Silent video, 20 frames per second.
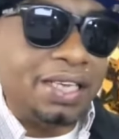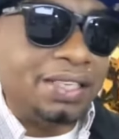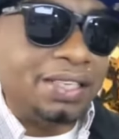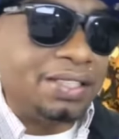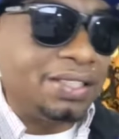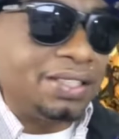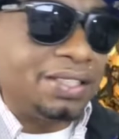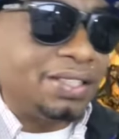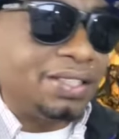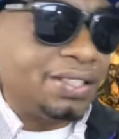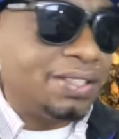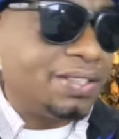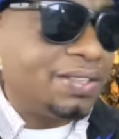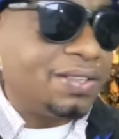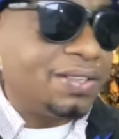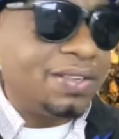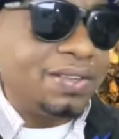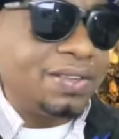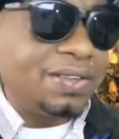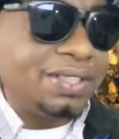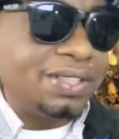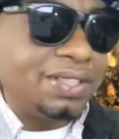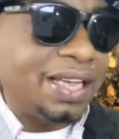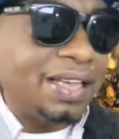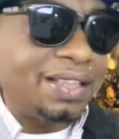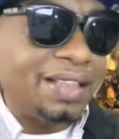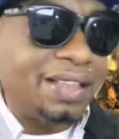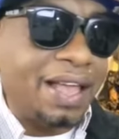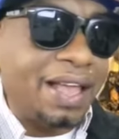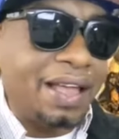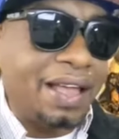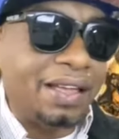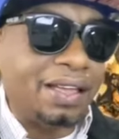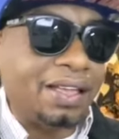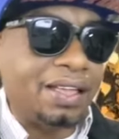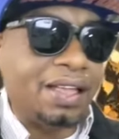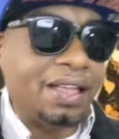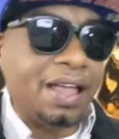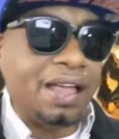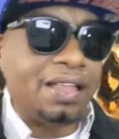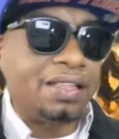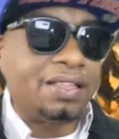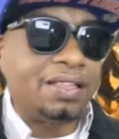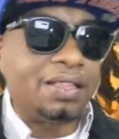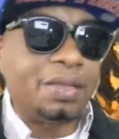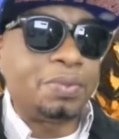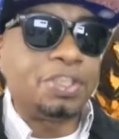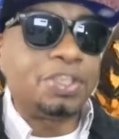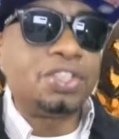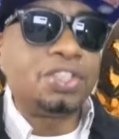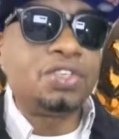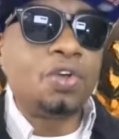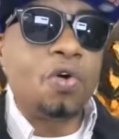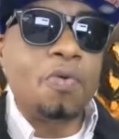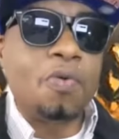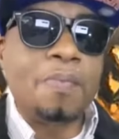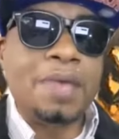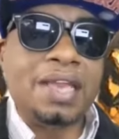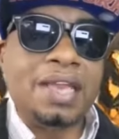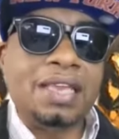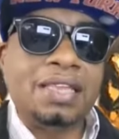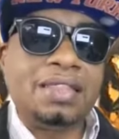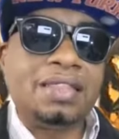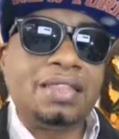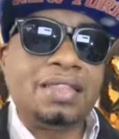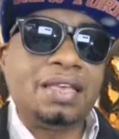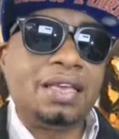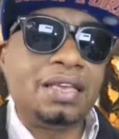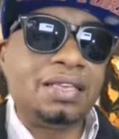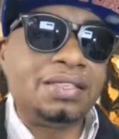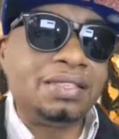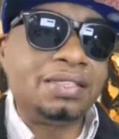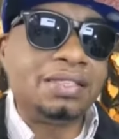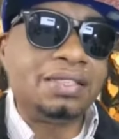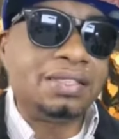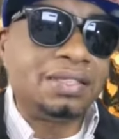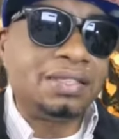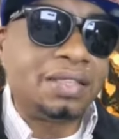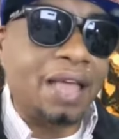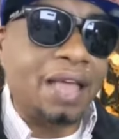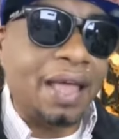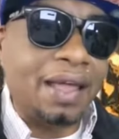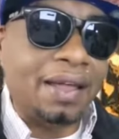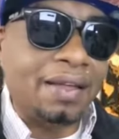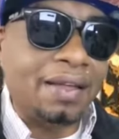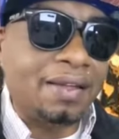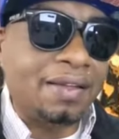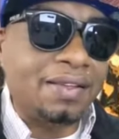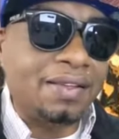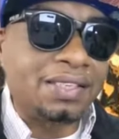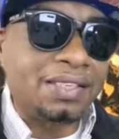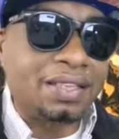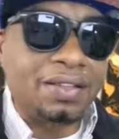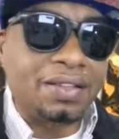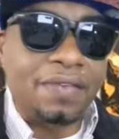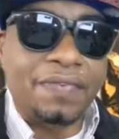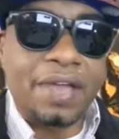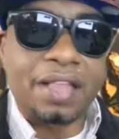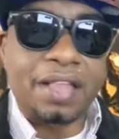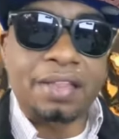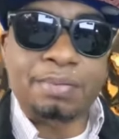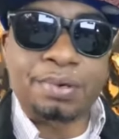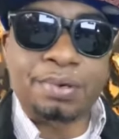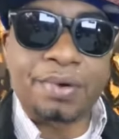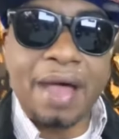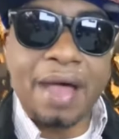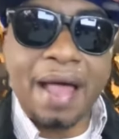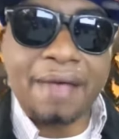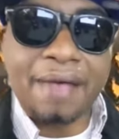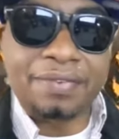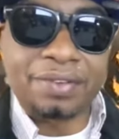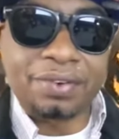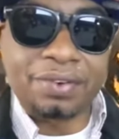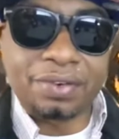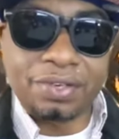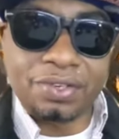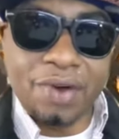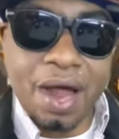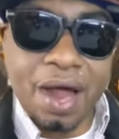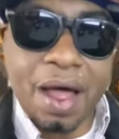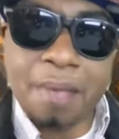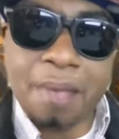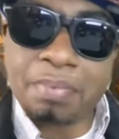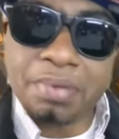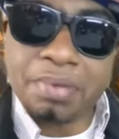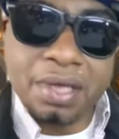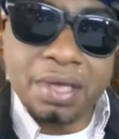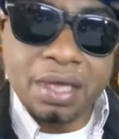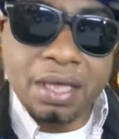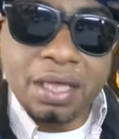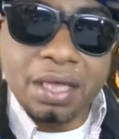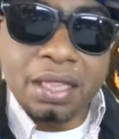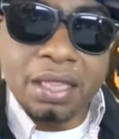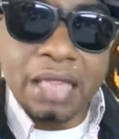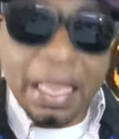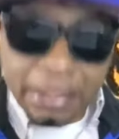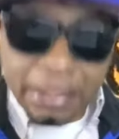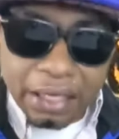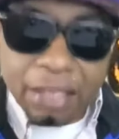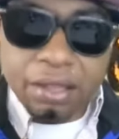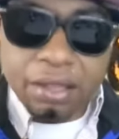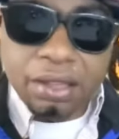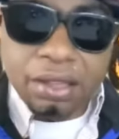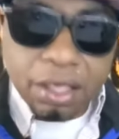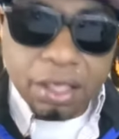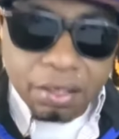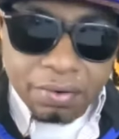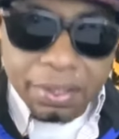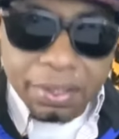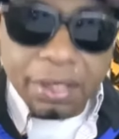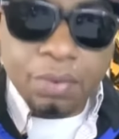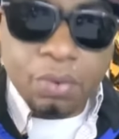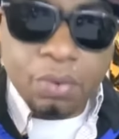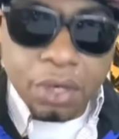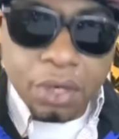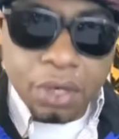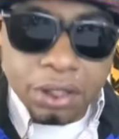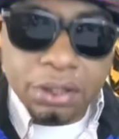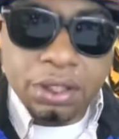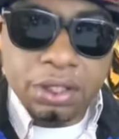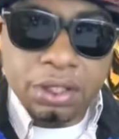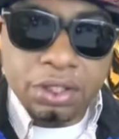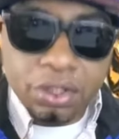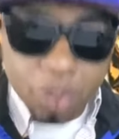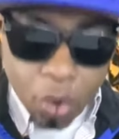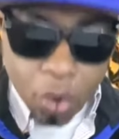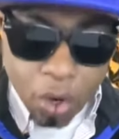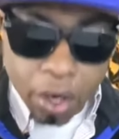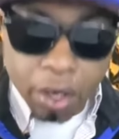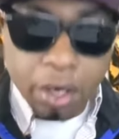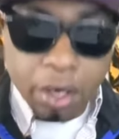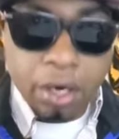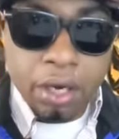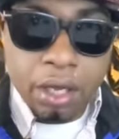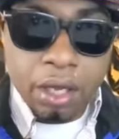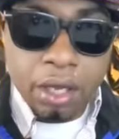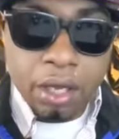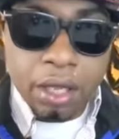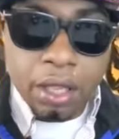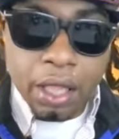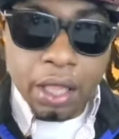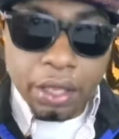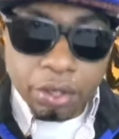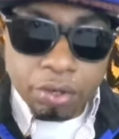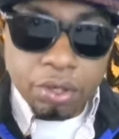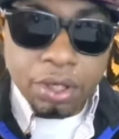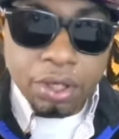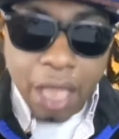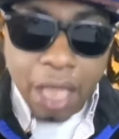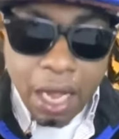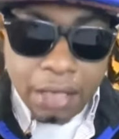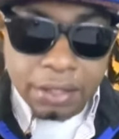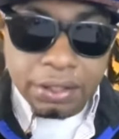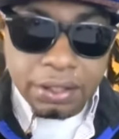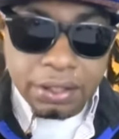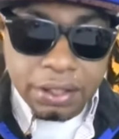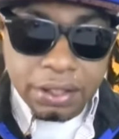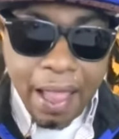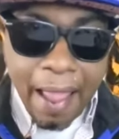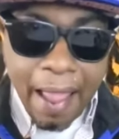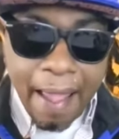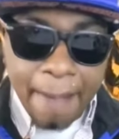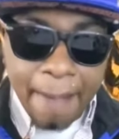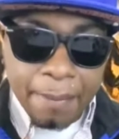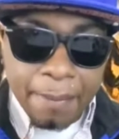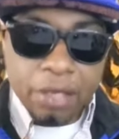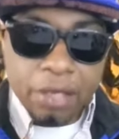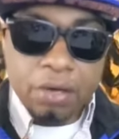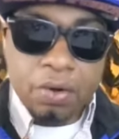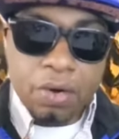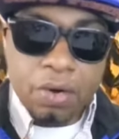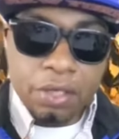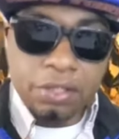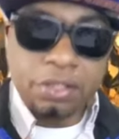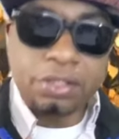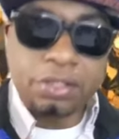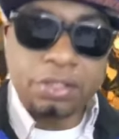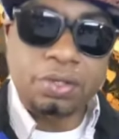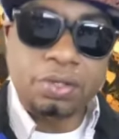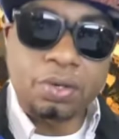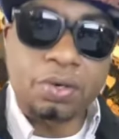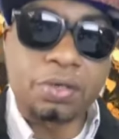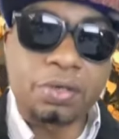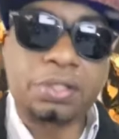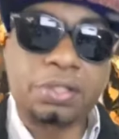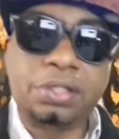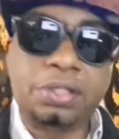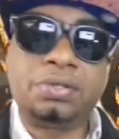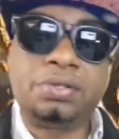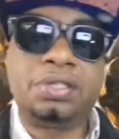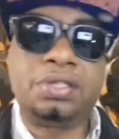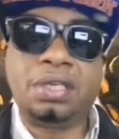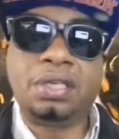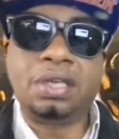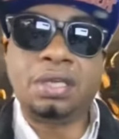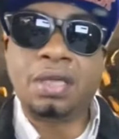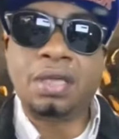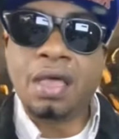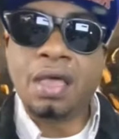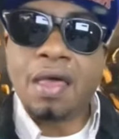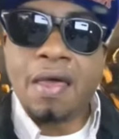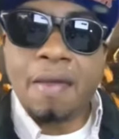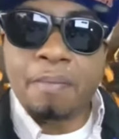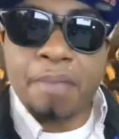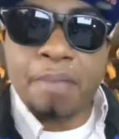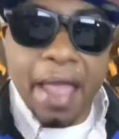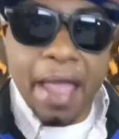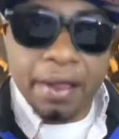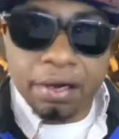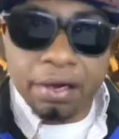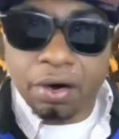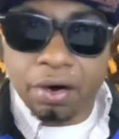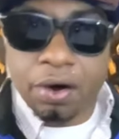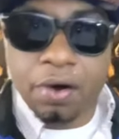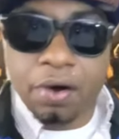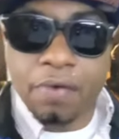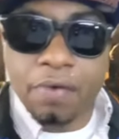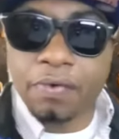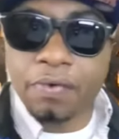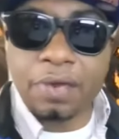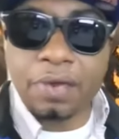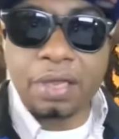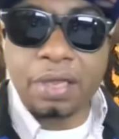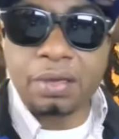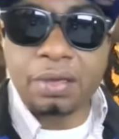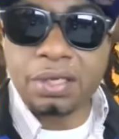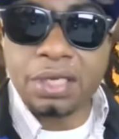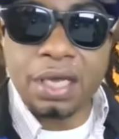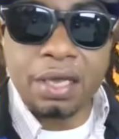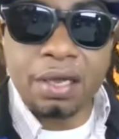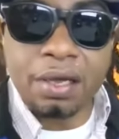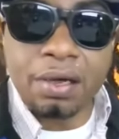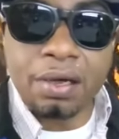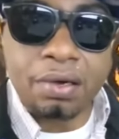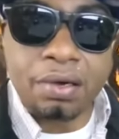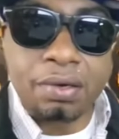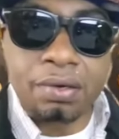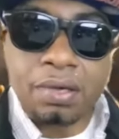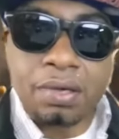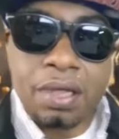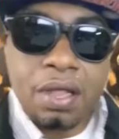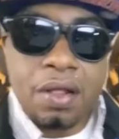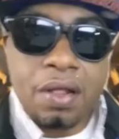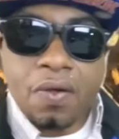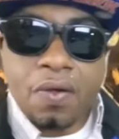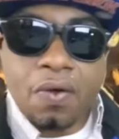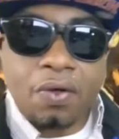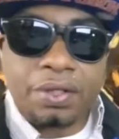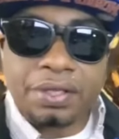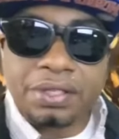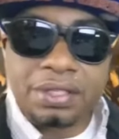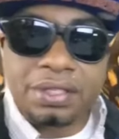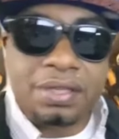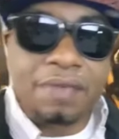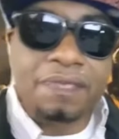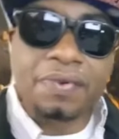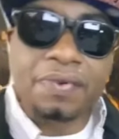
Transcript: days, Jose, like, there were so many things, like, still available after a drop. Like, there literally was a store. Like, you could log into the app and go under the store and still see Batgirl for retail, all these